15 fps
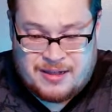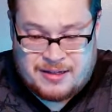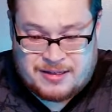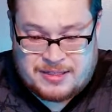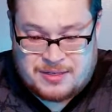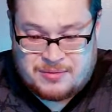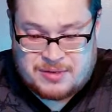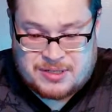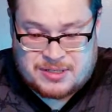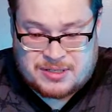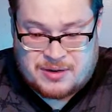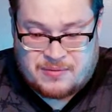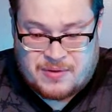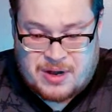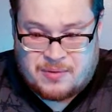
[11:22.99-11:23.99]
Let's see what just
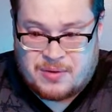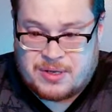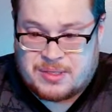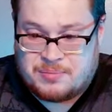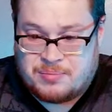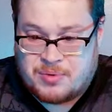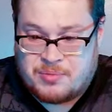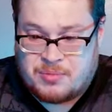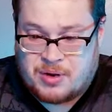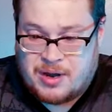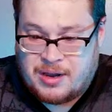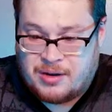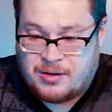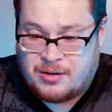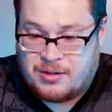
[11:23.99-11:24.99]
our rare was.
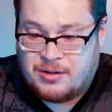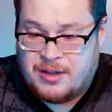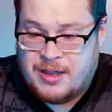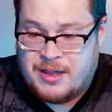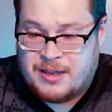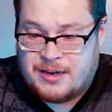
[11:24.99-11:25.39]
Boomerang Girl,